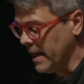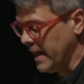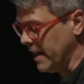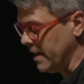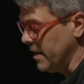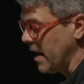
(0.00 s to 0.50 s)

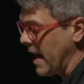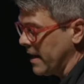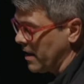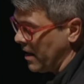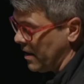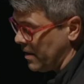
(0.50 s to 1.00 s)
in
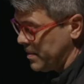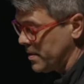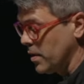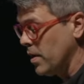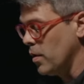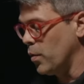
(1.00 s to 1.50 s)
nightclubs
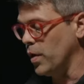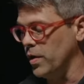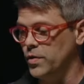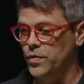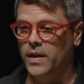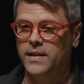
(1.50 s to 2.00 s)
where
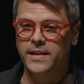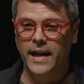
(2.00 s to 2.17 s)
drugs and